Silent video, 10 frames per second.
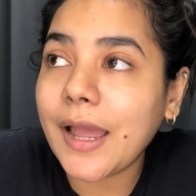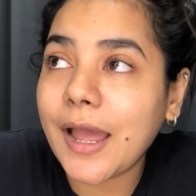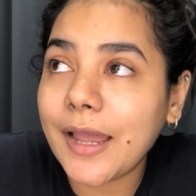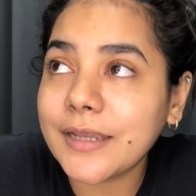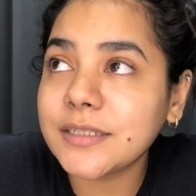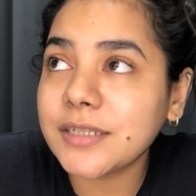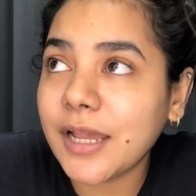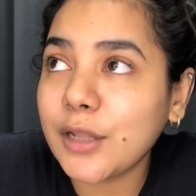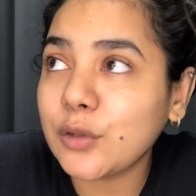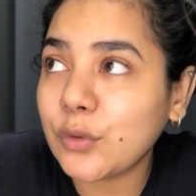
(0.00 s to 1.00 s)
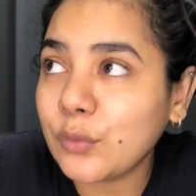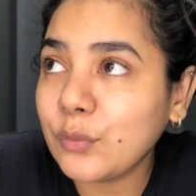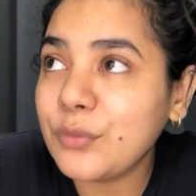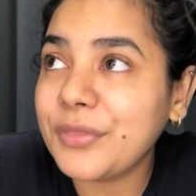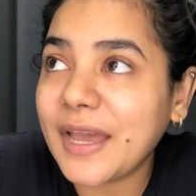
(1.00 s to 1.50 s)
I tell
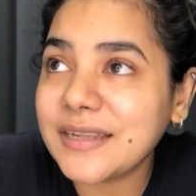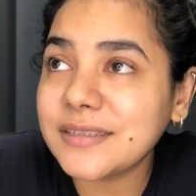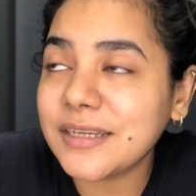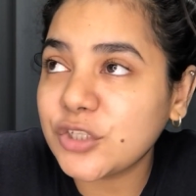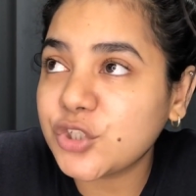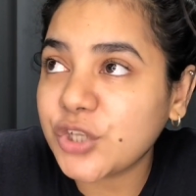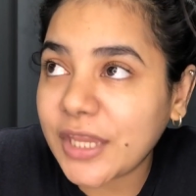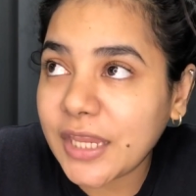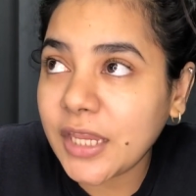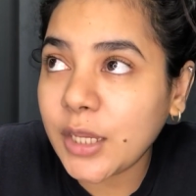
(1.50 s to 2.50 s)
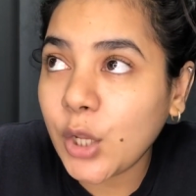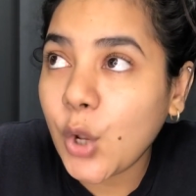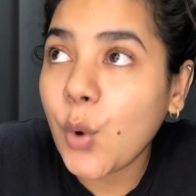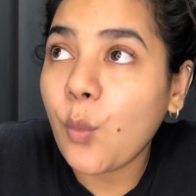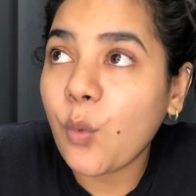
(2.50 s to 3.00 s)
you, that itching
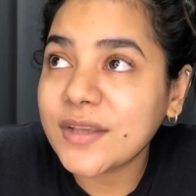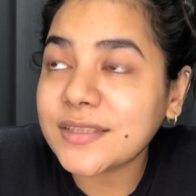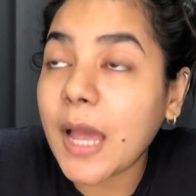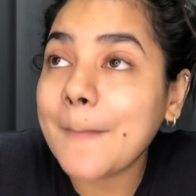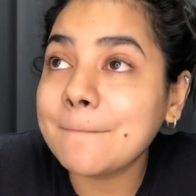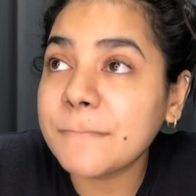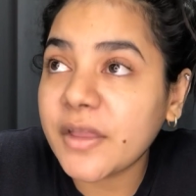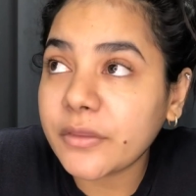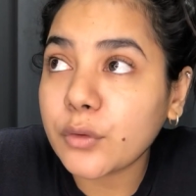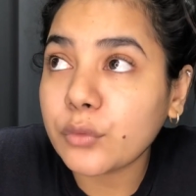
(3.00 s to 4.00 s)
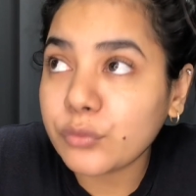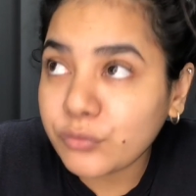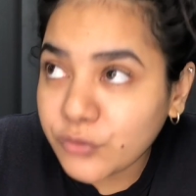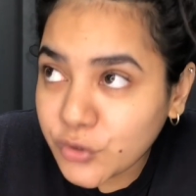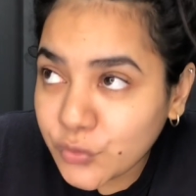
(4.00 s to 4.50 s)
was a mother
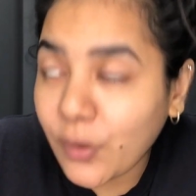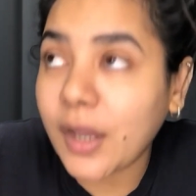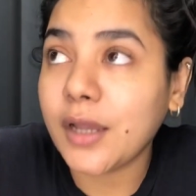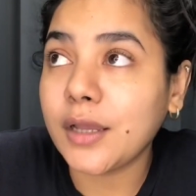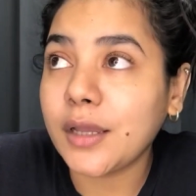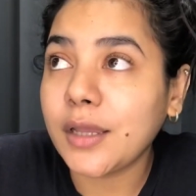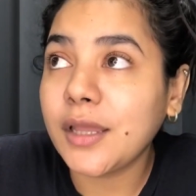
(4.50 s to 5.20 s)
trucker.